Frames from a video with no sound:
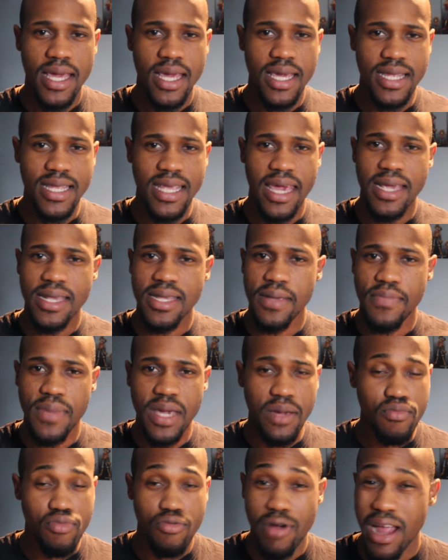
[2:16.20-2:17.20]
He takes a
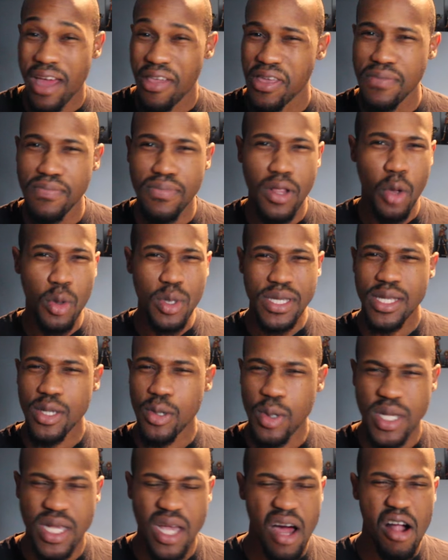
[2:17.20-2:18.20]
big breath, he blows
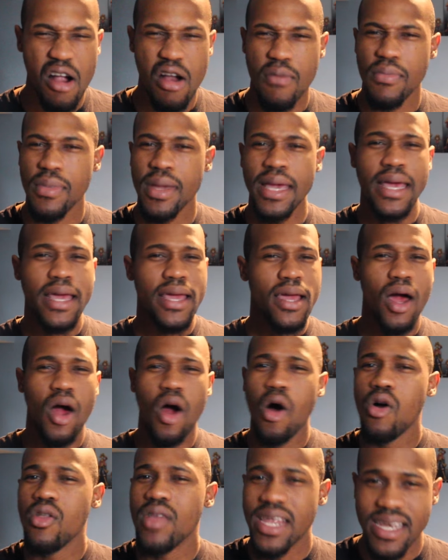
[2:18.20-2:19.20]
into his arm,
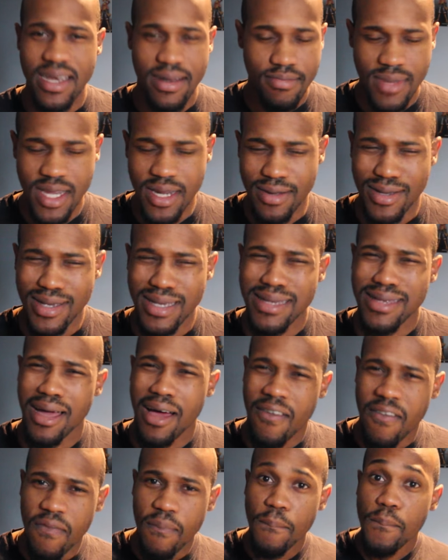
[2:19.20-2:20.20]
all that, you know,
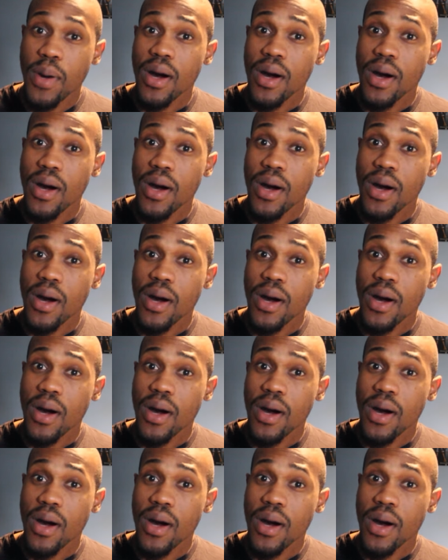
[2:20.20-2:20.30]
stuff.